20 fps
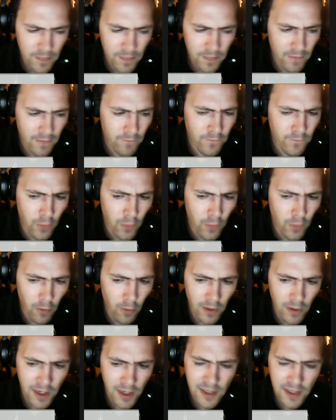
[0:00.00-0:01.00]

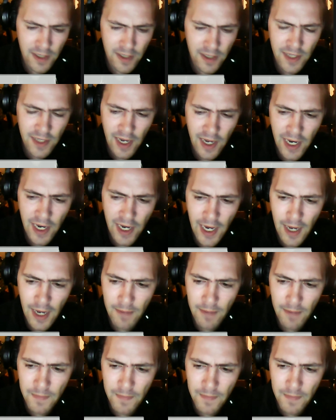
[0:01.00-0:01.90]
fallen as I am.